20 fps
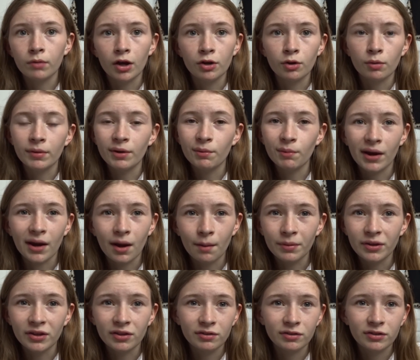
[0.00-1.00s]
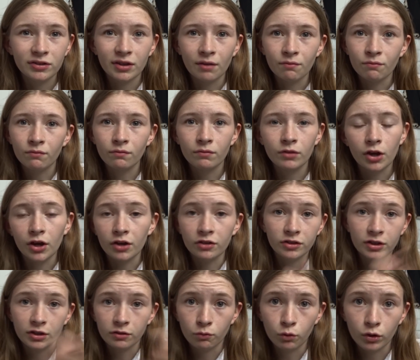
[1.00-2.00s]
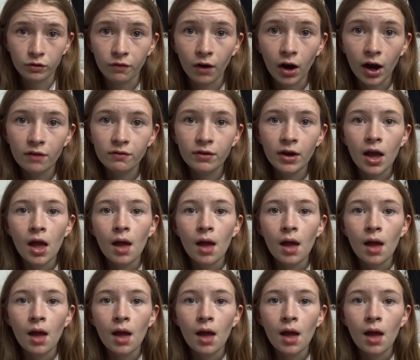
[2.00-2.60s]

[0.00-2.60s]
I normally wake up at 6:45,